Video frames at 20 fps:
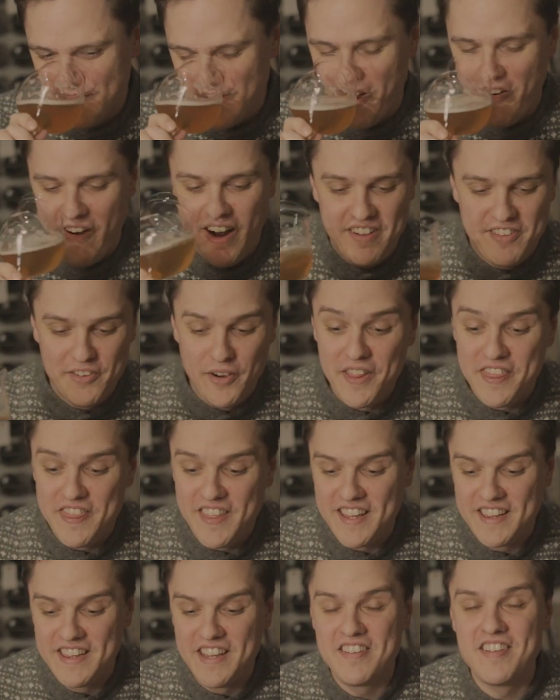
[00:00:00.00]
All right, so I
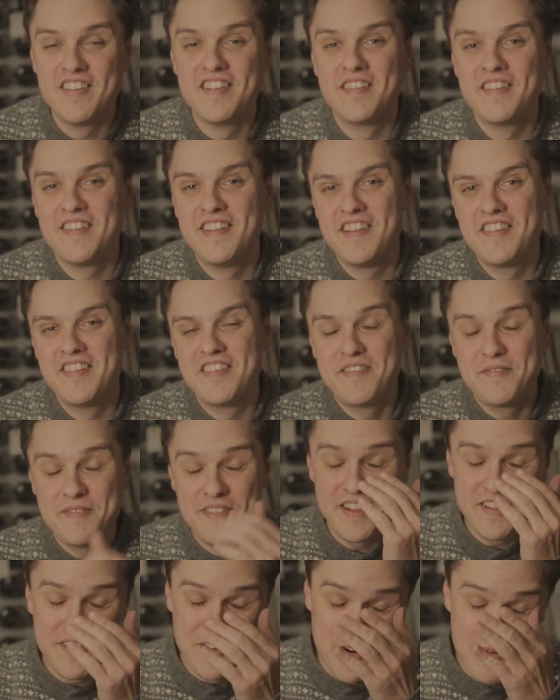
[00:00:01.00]
think
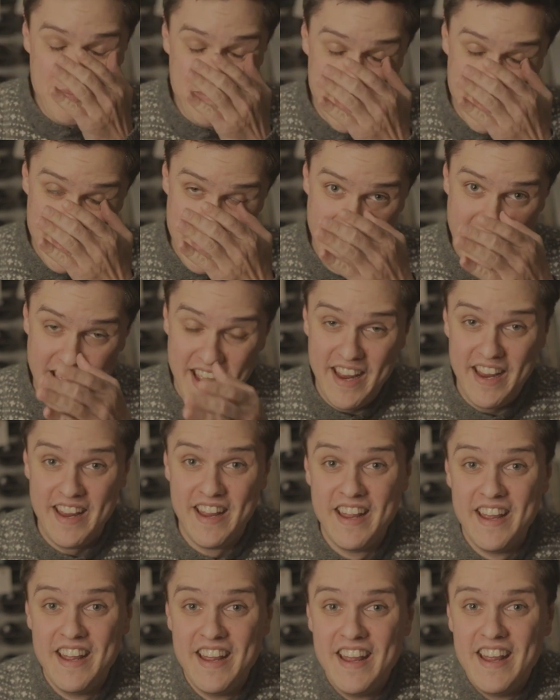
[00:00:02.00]
this could be a.
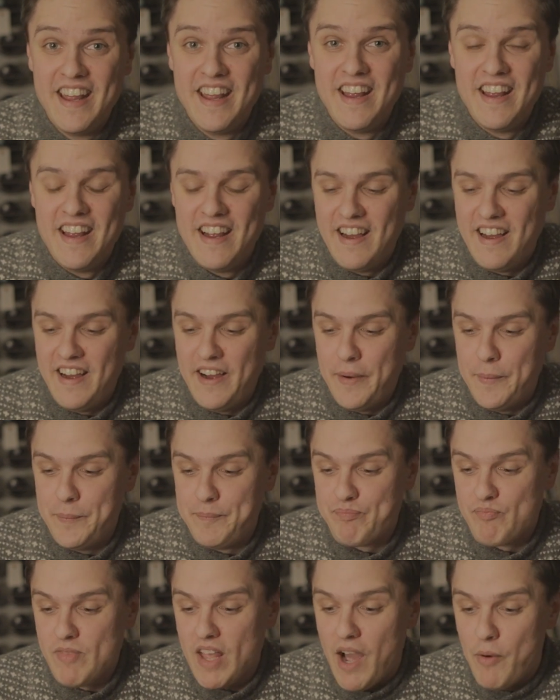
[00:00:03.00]

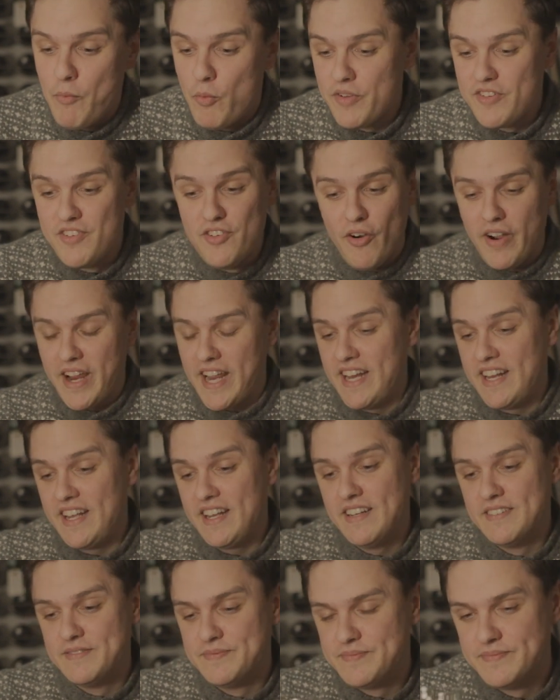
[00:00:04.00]
I was not
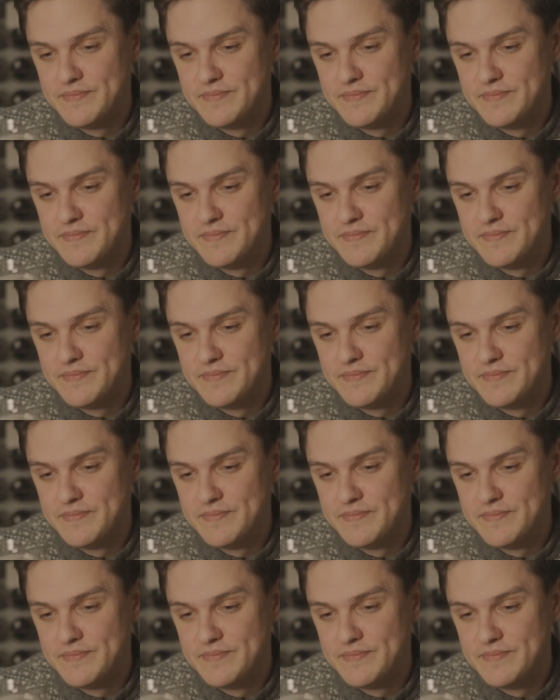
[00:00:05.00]
getting.